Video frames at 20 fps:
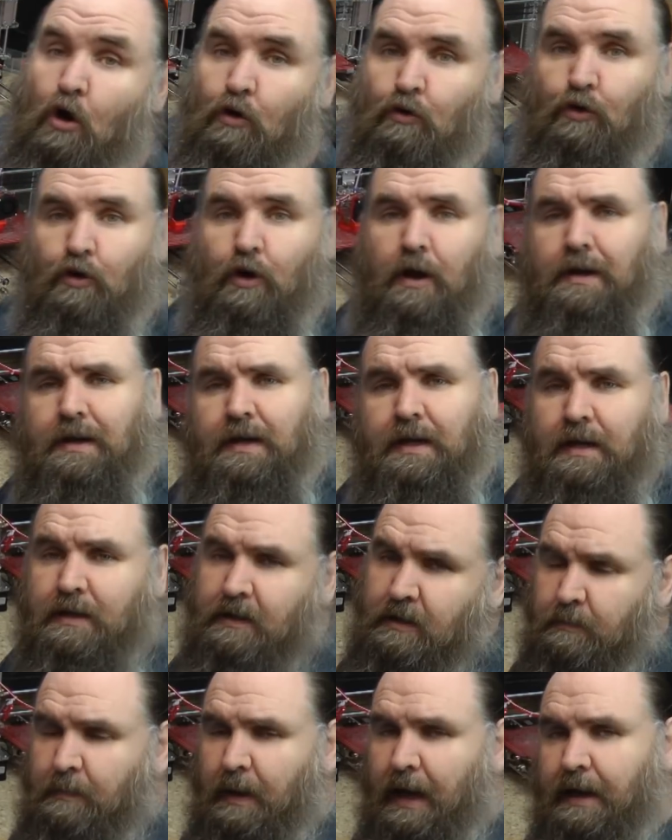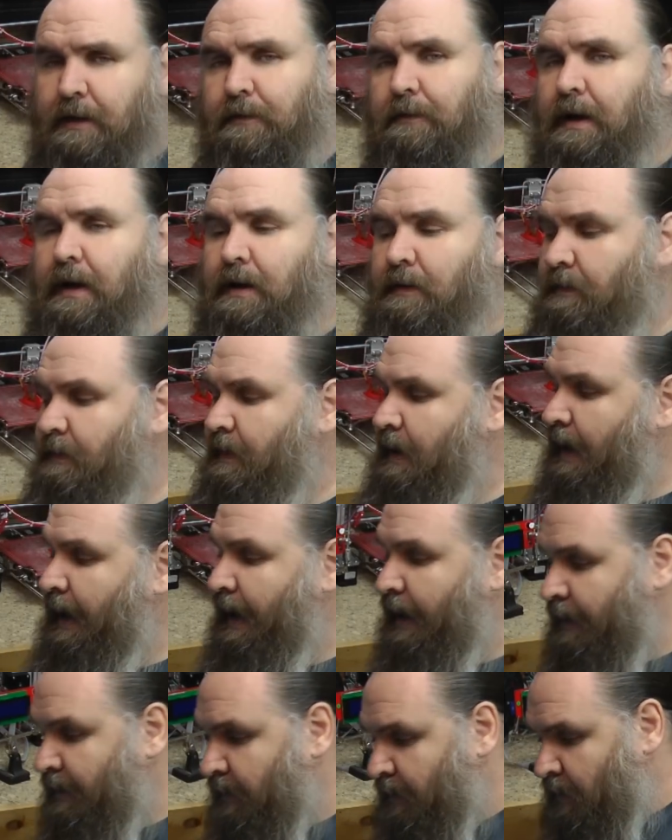running in the background
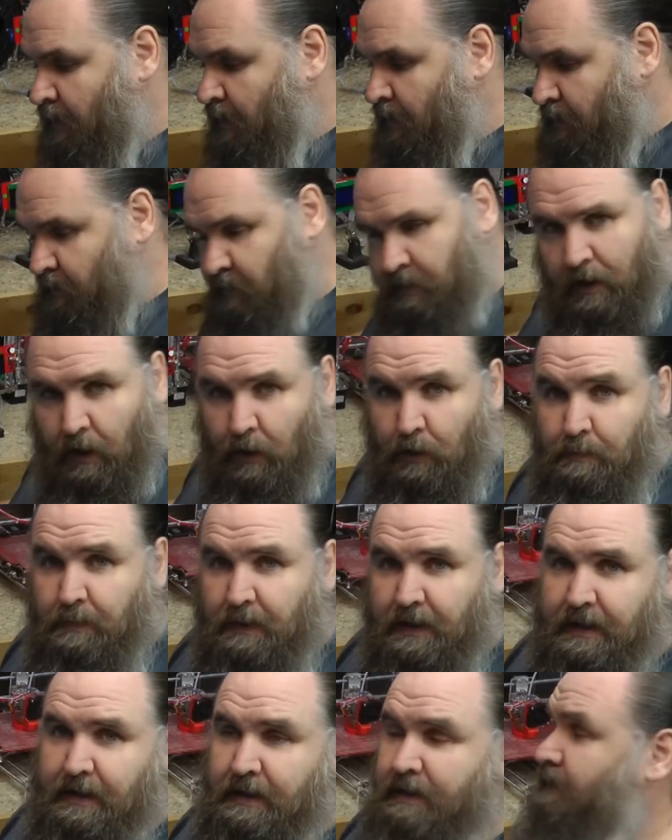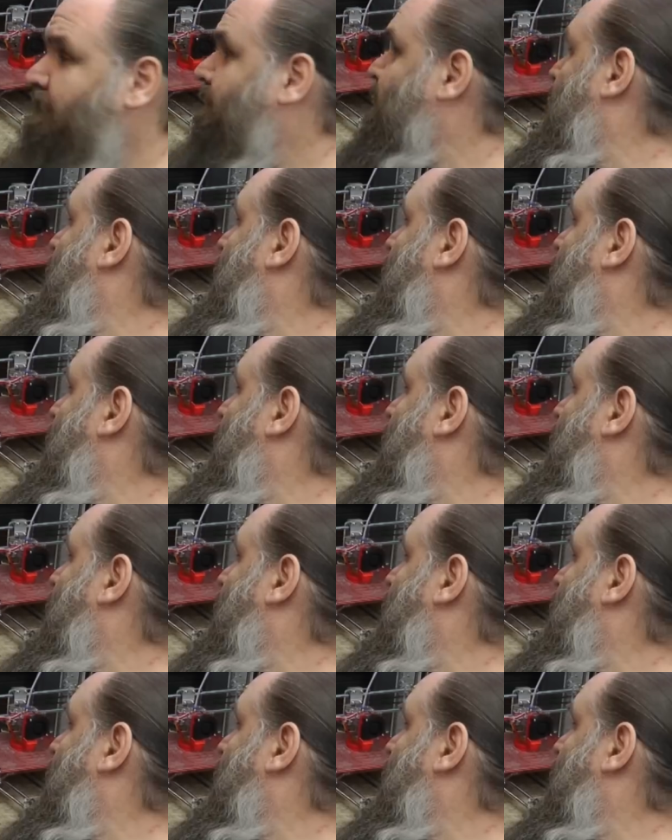there. So please,